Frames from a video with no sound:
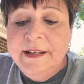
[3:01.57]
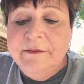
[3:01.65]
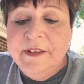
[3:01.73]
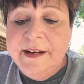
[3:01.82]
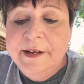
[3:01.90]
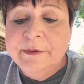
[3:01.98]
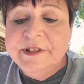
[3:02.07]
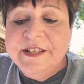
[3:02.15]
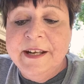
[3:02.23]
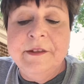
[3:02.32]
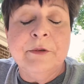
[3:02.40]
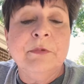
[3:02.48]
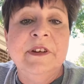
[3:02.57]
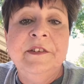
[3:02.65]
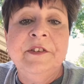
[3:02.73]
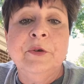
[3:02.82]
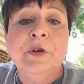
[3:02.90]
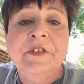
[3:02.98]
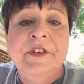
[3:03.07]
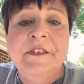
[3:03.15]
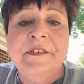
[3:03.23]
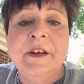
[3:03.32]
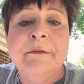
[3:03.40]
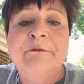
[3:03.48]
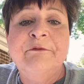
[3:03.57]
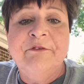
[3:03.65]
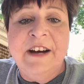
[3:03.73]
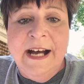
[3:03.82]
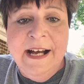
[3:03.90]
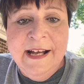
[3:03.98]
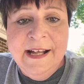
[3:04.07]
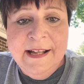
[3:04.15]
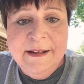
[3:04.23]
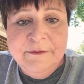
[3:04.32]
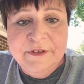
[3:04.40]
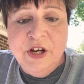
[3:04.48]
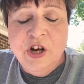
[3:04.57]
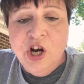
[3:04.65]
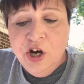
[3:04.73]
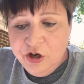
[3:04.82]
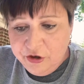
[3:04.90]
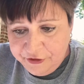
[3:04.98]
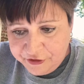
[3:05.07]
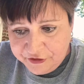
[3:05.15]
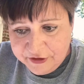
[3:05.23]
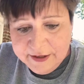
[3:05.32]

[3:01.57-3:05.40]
that it would take the resources of 5 Earths.